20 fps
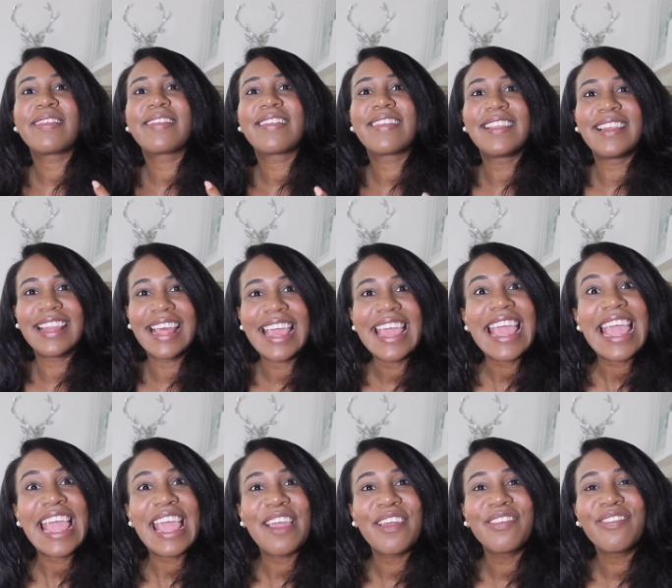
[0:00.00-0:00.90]

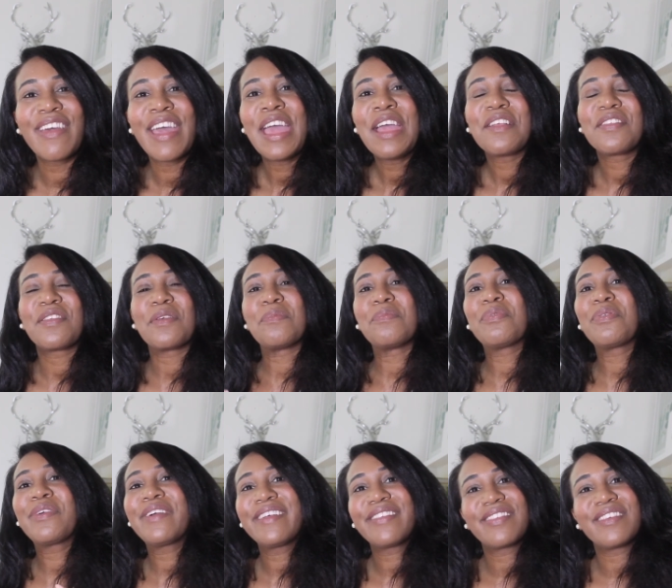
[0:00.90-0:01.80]
slave to
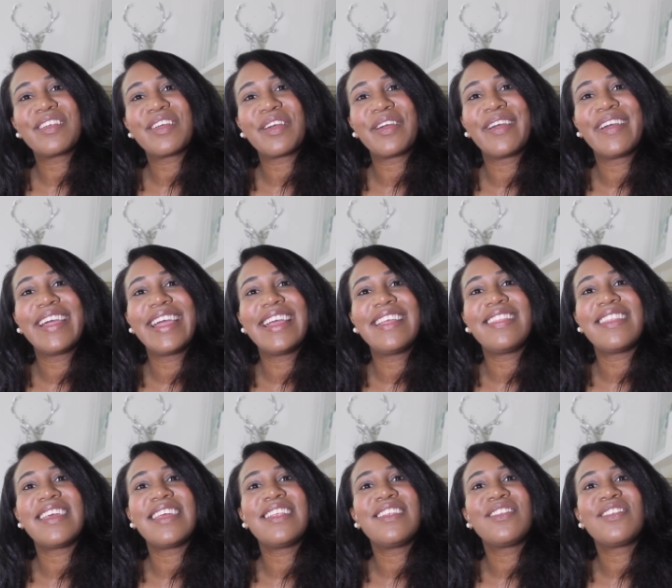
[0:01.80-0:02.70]
prisoner and
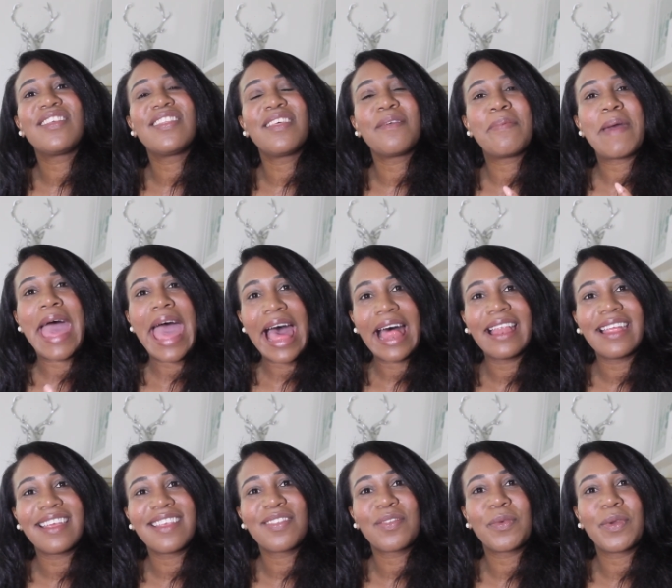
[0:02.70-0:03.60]
then to the
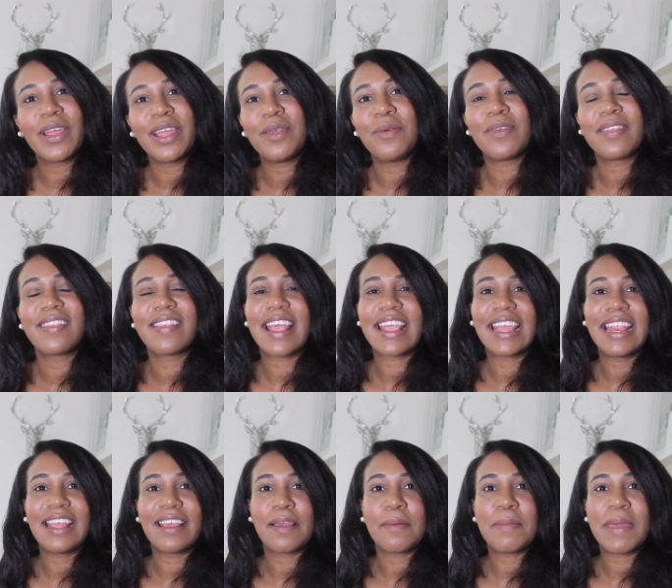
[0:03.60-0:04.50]
palace where he was
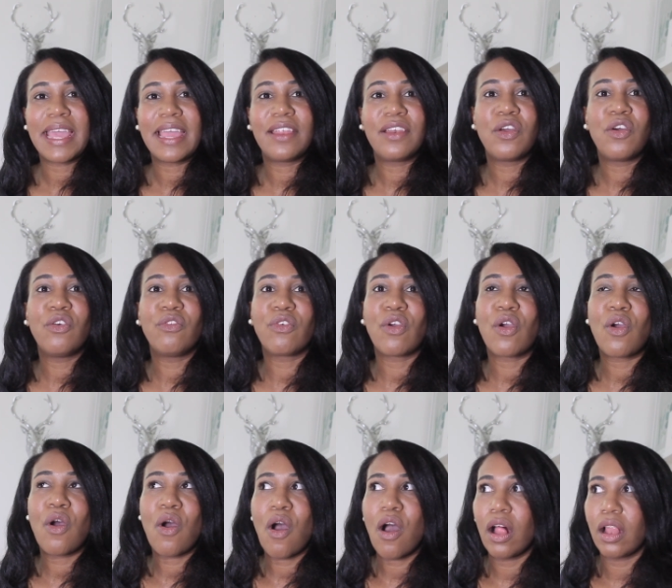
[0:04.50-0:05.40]
second in command over
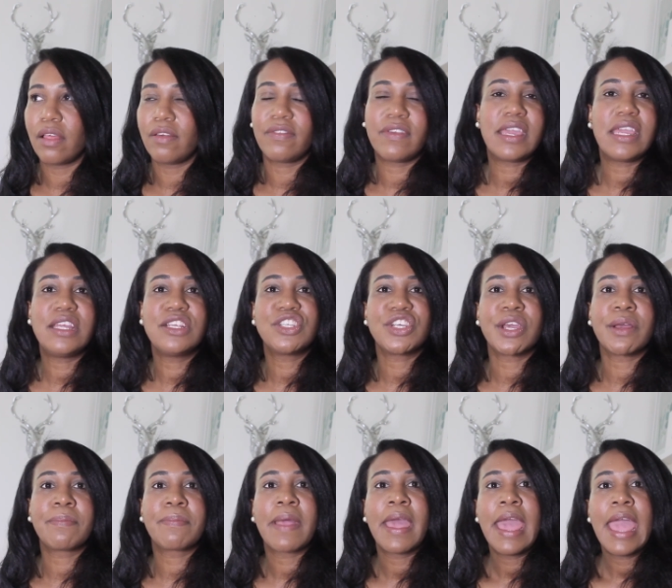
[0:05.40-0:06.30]
all of
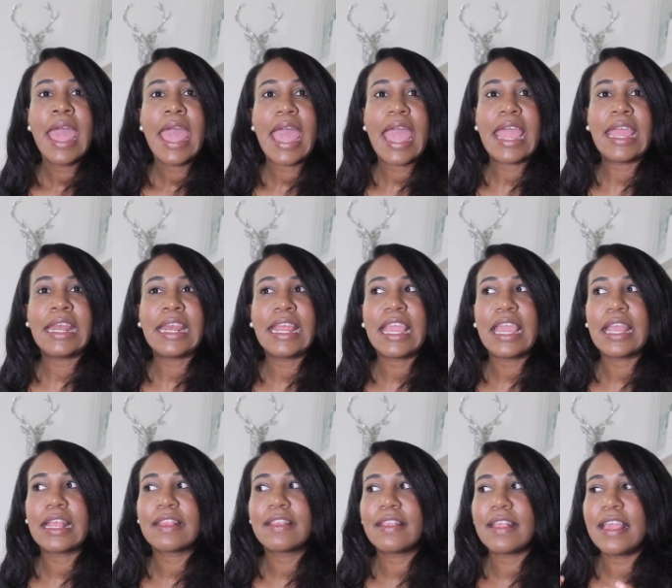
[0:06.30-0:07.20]
Egypt. And
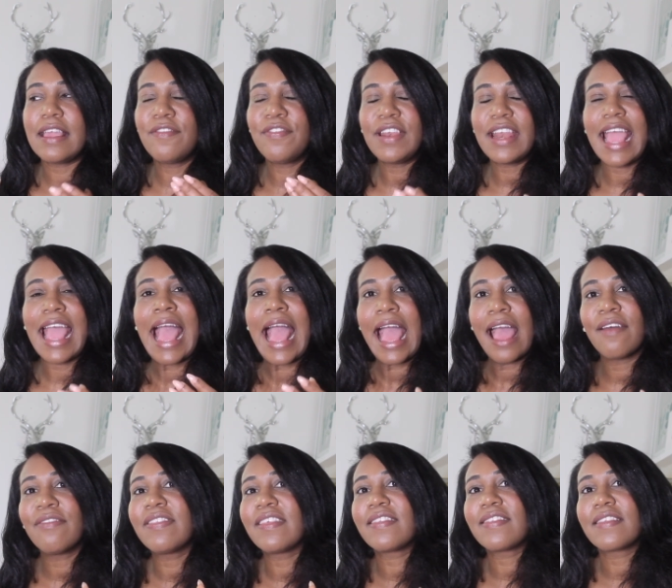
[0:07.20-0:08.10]
even to
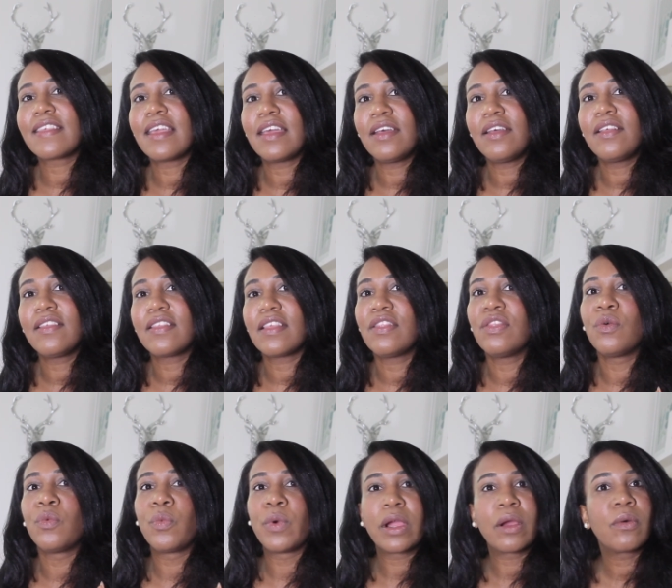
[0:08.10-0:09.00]
have the skills and
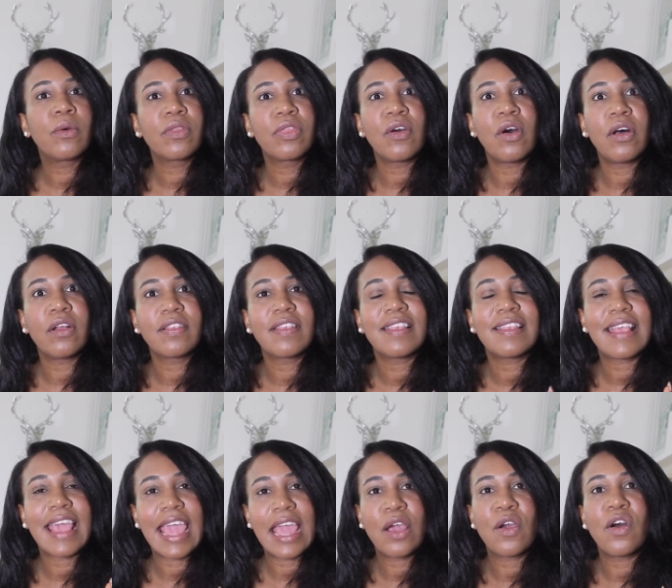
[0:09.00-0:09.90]
the wherewithal to
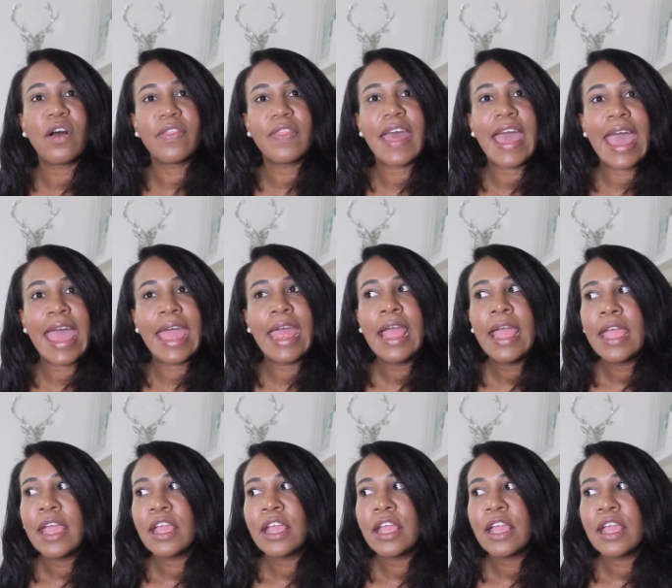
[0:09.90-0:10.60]
take on that